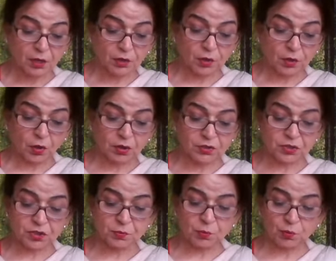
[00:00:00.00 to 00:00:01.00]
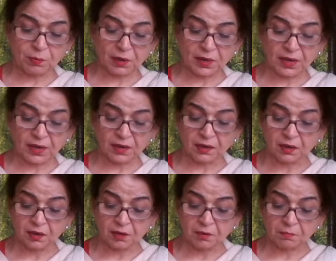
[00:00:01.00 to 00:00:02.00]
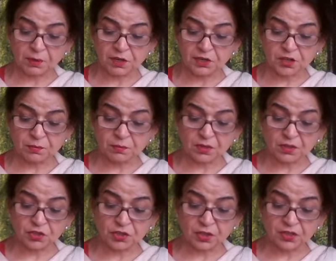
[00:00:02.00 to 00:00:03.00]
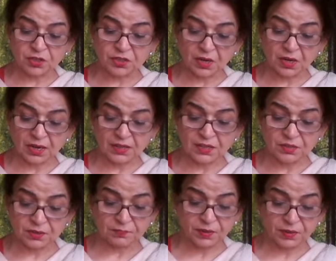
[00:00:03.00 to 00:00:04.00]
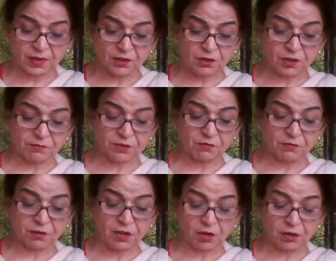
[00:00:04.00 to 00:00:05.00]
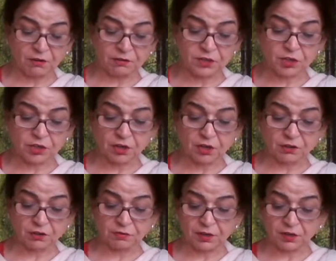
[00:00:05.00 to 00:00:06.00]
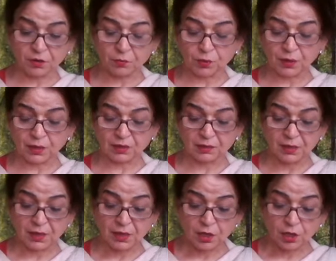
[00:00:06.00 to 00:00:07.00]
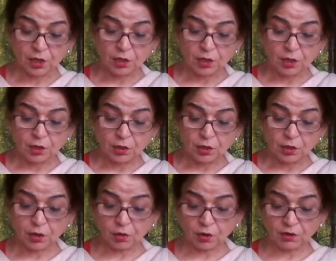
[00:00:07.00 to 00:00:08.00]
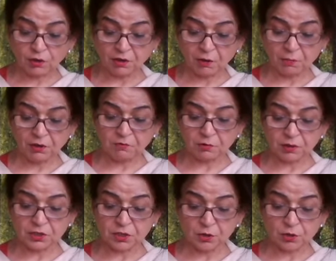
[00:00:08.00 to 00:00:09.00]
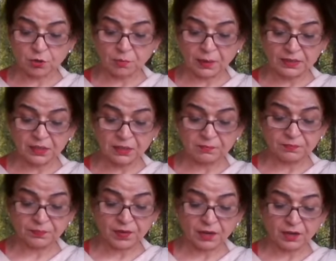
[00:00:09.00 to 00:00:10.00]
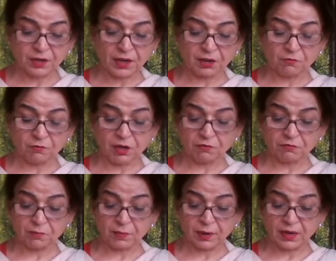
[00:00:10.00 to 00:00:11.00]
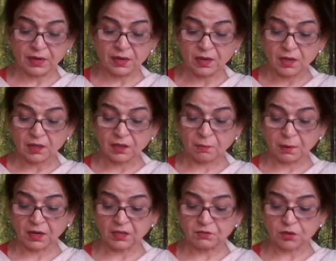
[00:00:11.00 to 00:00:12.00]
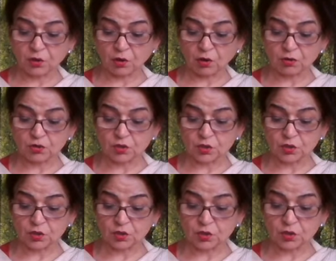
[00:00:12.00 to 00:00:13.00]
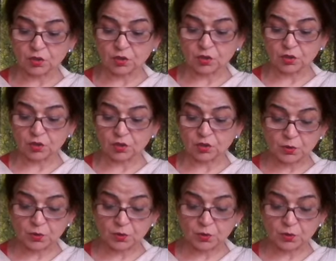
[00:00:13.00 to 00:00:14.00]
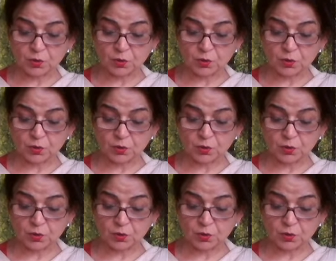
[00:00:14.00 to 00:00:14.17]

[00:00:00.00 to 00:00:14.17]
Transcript: The conches boom again. Bhisham shuts his eyes and drifts away on a vision of another world. The Kaurav army whirls into battle, a great wheel of men. The Pandav's crunch swoops to stop